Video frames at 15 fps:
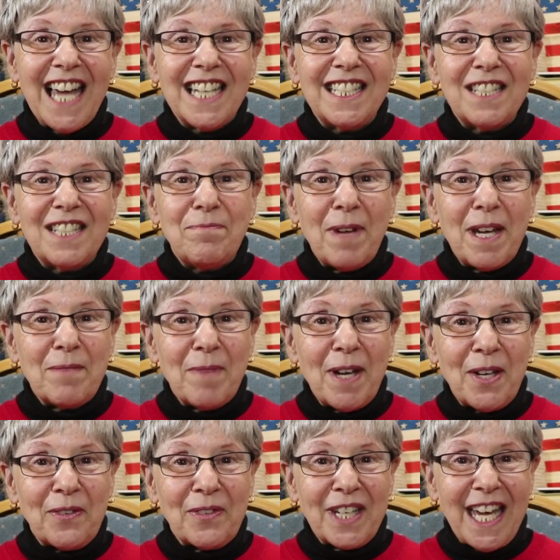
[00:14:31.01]
I did bake
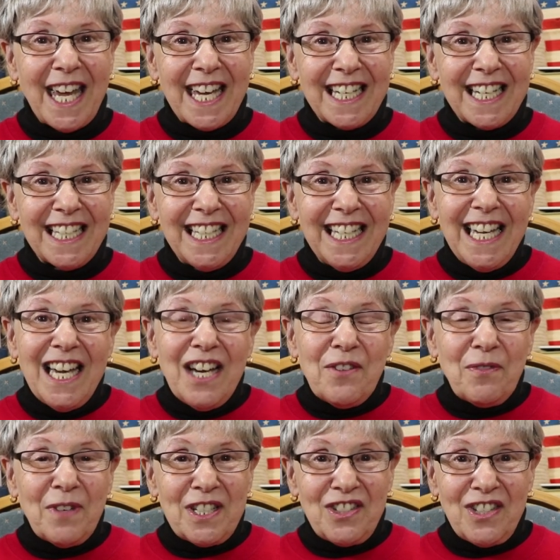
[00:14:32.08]
my own cake,
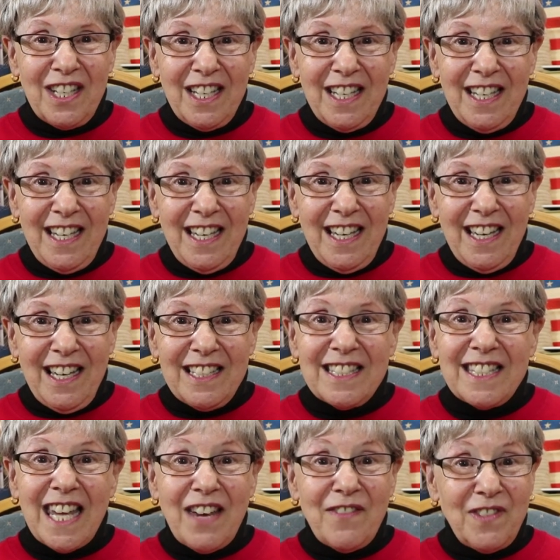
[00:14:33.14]
which
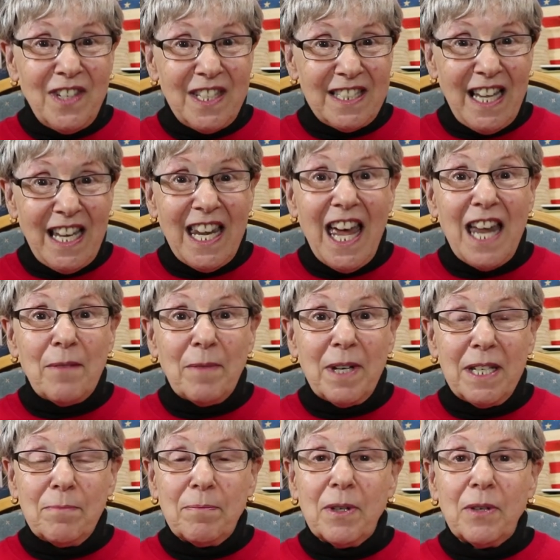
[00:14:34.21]
saved us a lot of
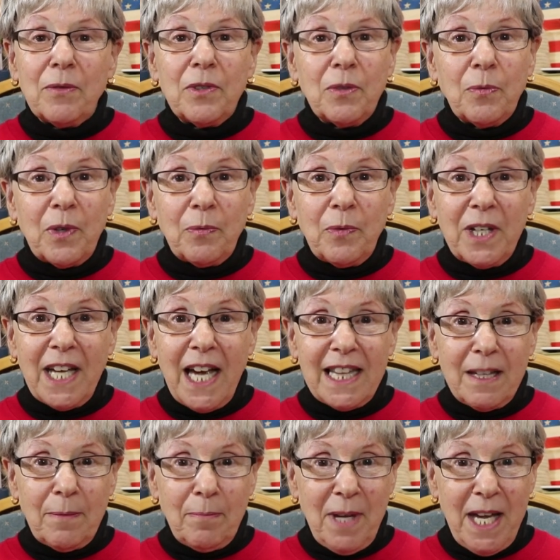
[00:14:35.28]
money. But we, when we
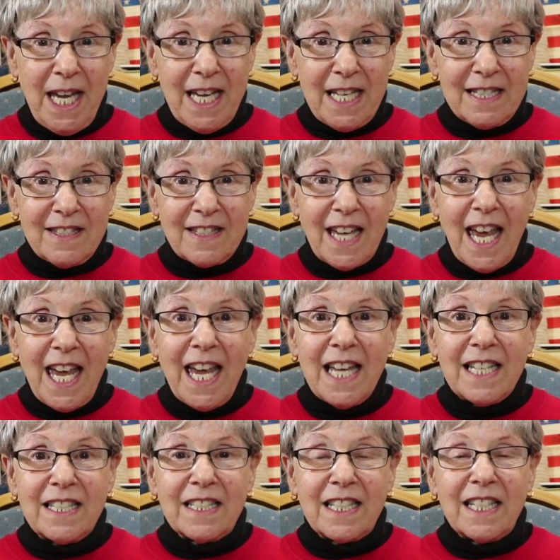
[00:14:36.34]
got the pans, I
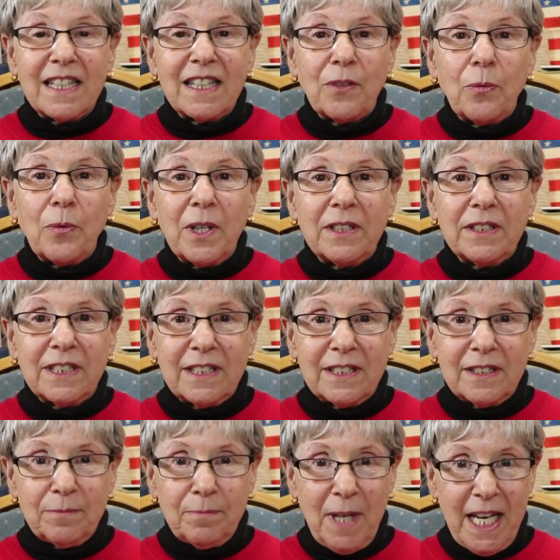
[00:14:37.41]
had to get the
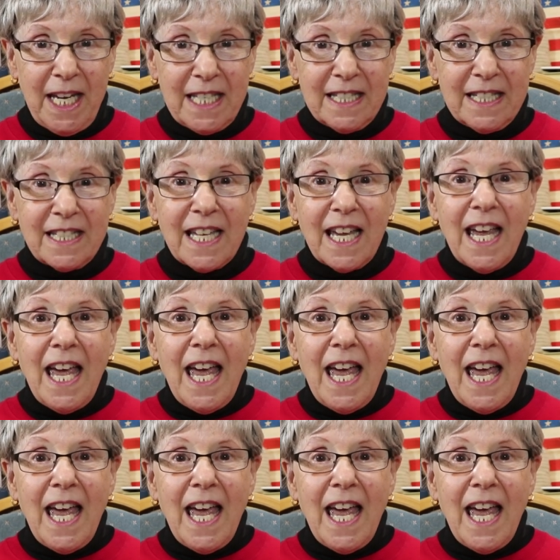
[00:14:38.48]
Wilton pans,